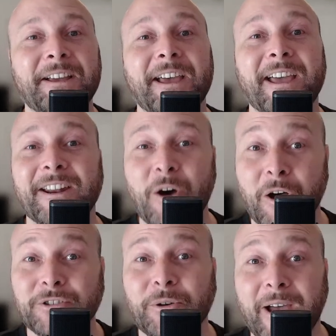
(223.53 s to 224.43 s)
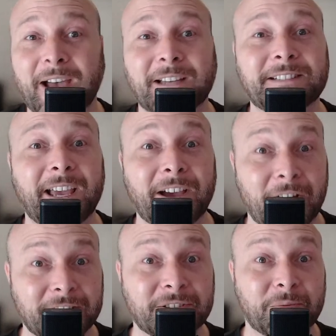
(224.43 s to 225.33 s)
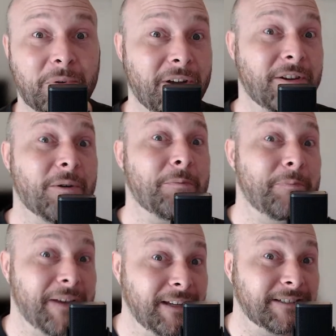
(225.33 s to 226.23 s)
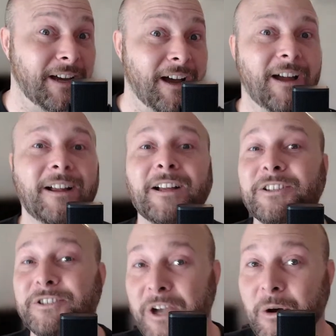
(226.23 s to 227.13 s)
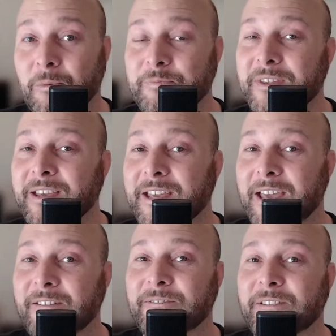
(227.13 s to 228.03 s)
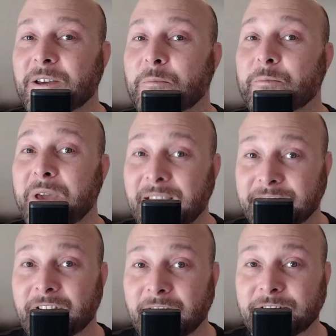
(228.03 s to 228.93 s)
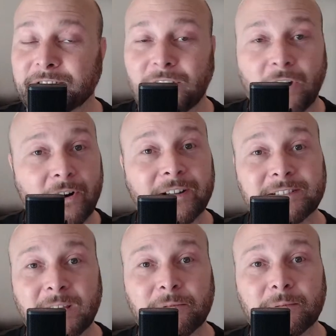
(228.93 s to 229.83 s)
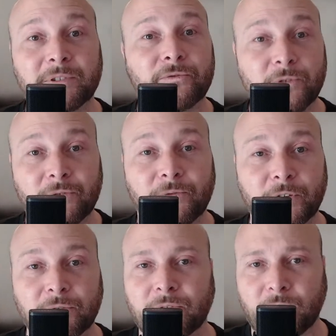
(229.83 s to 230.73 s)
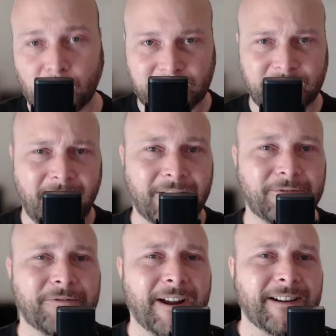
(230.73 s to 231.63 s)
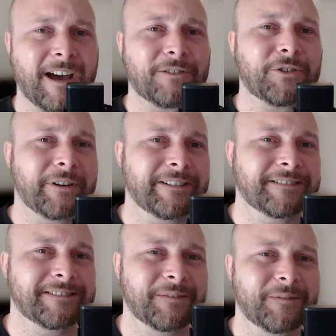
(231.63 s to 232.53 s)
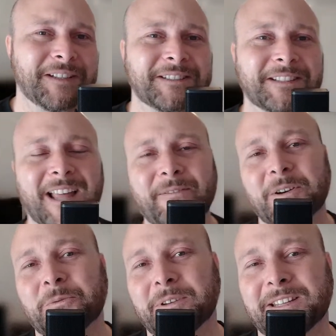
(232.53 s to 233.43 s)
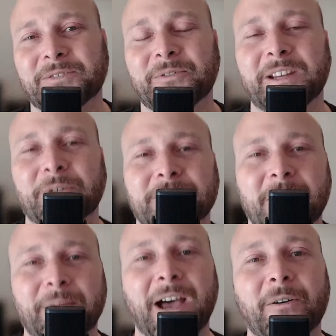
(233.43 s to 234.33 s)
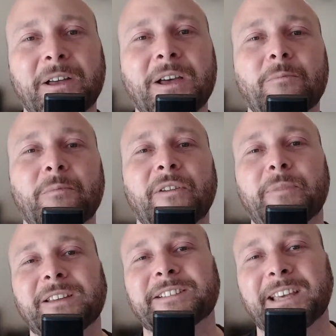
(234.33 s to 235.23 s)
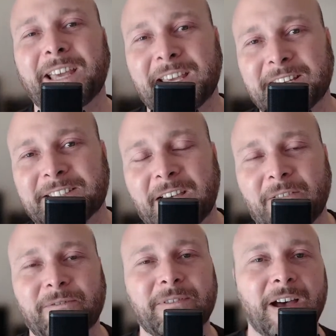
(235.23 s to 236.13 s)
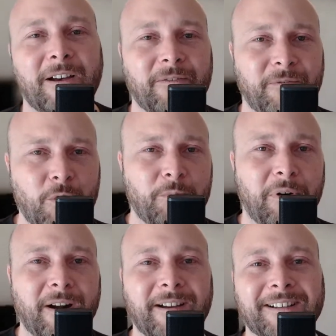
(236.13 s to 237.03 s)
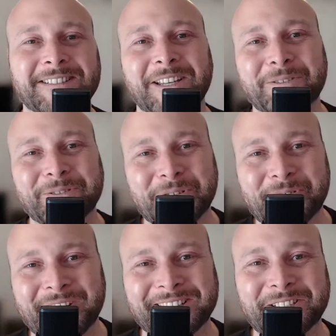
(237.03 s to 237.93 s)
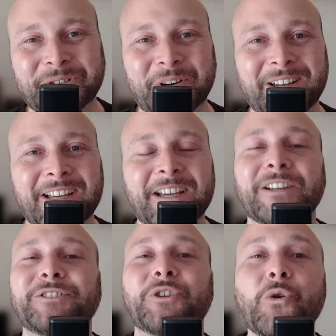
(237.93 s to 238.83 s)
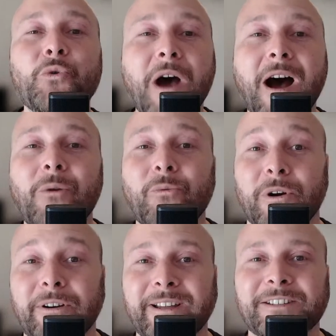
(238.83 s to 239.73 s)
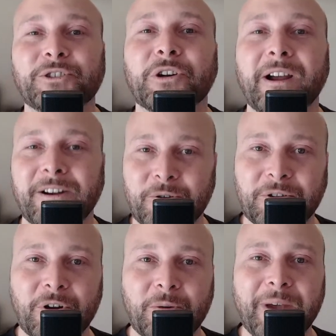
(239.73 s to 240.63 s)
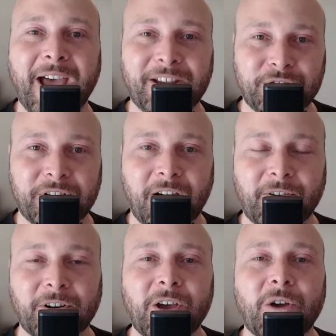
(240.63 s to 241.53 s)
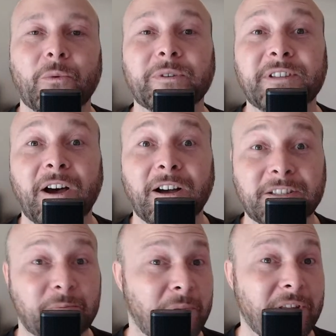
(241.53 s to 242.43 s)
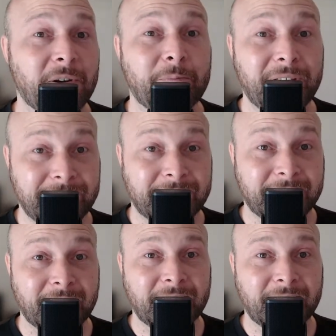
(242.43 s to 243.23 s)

it also has a Hunt's Brother Pizza. So, if pizzas are an acceptable food for you, of course, not right now during the Feast 11 when this video is coming out, but if pizza is a food product that you do enjoy, do not worry. Tryon, Oklahoma has you covered with the Hunt's Brother Pizza